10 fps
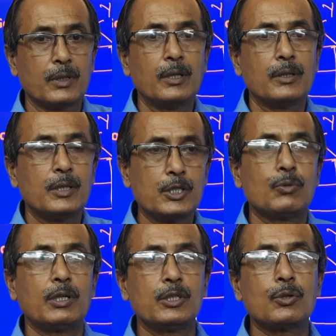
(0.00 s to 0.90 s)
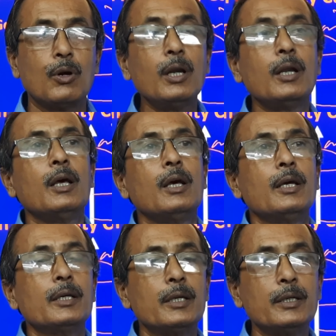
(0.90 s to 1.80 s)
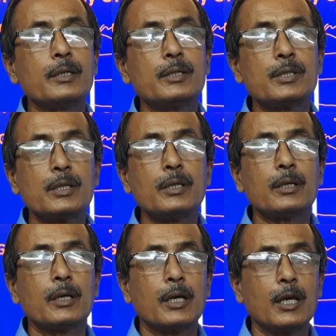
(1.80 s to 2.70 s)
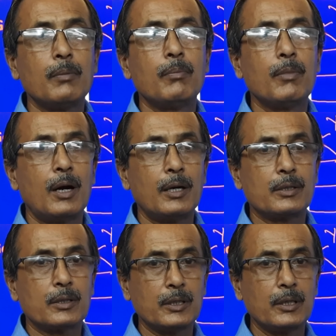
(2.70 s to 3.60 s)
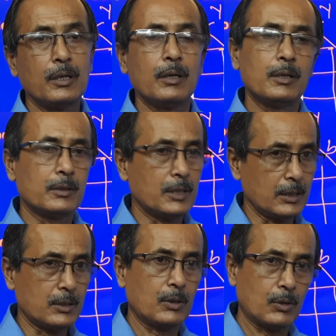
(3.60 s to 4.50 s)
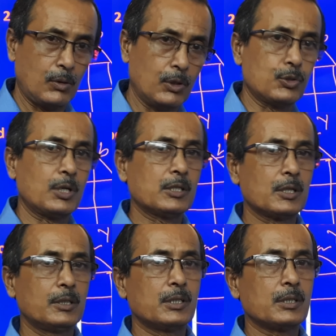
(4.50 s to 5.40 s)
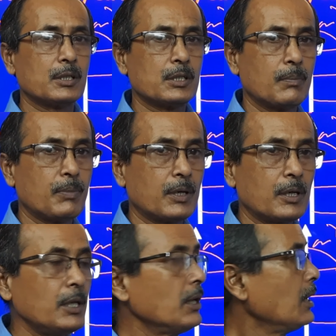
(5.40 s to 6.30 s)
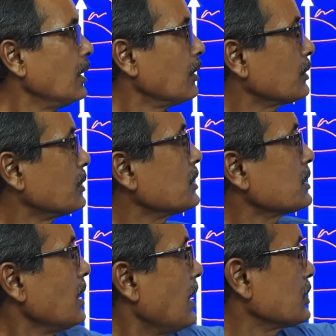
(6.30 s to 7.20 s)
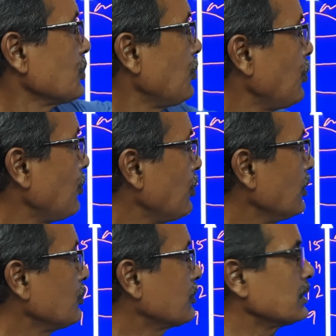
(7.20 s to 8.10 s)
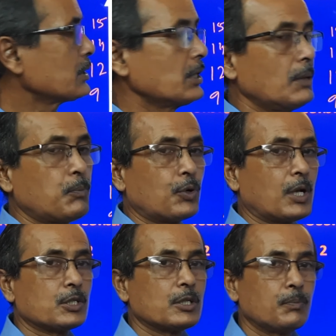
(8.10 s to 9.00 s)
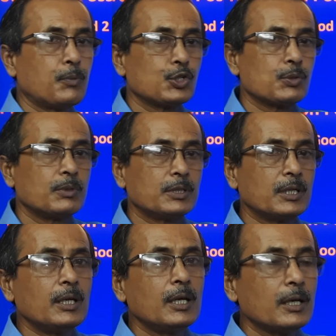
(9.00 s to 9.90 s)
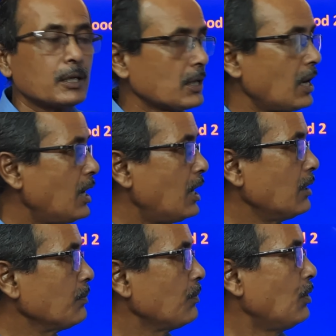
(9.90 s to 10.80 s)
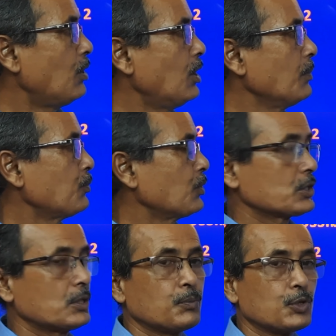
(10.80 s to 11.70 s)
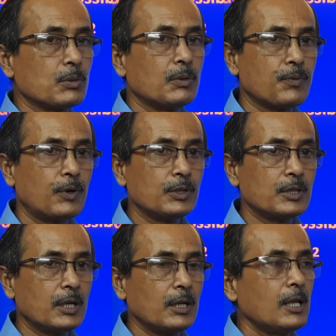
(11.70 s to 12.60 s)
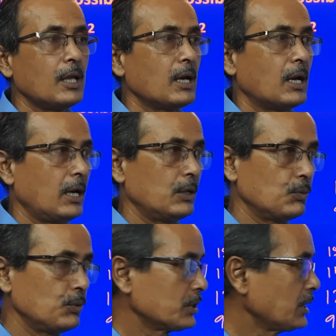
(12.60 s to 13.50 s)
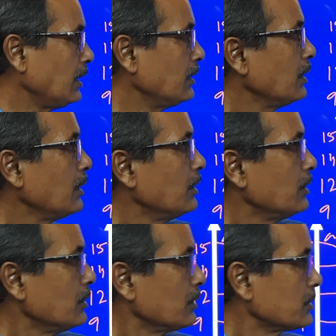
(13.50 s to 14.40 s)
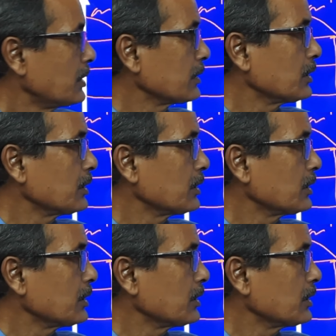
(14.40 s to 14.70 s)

This is what is called increasing MRT. That also I shall discuss separately. Now this as a whole you can say production possibility curve or production possibility frontier, and we can take